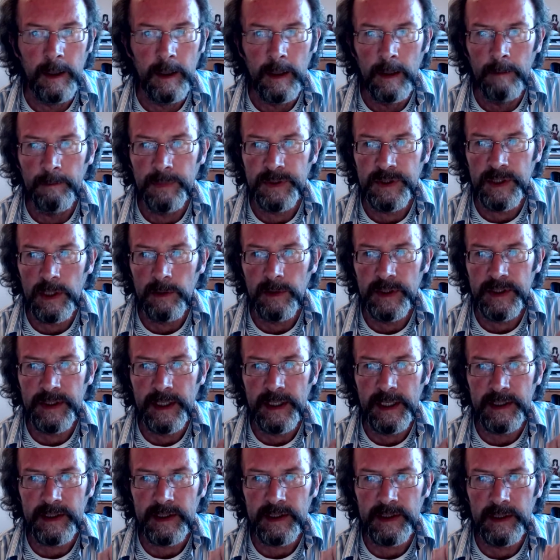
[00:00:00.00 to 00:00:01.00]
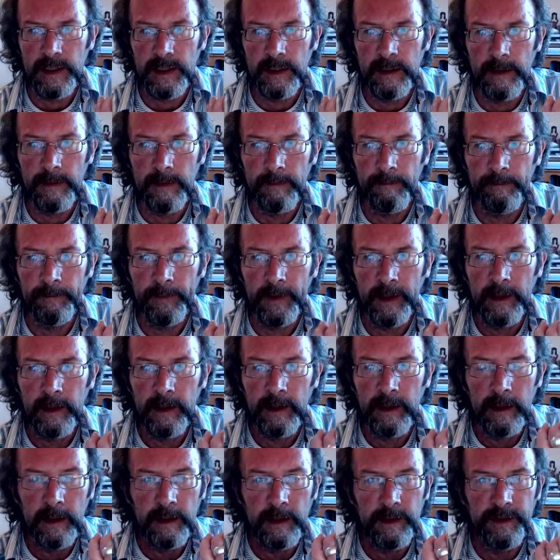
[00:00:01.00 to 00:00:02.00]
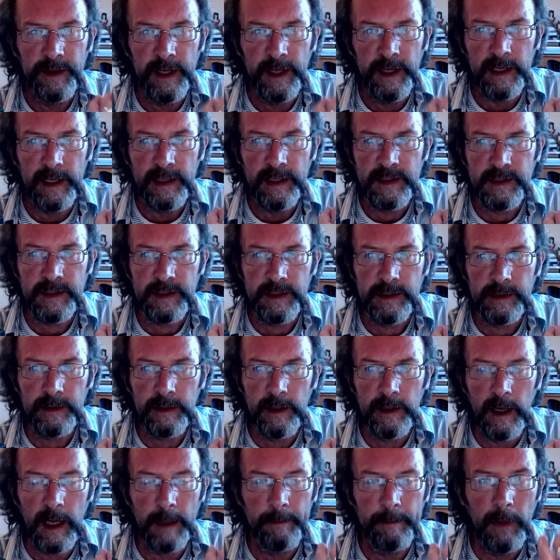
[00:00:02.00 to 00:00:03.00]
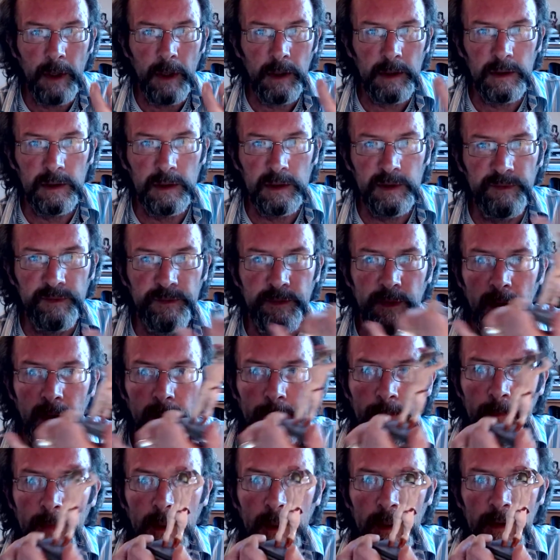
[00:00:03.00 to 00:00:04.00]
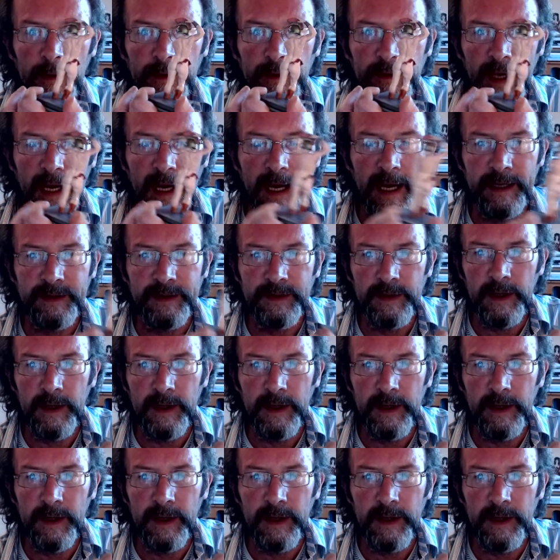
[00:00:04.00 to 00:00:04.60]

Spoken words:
But so is this. This I modelled from that,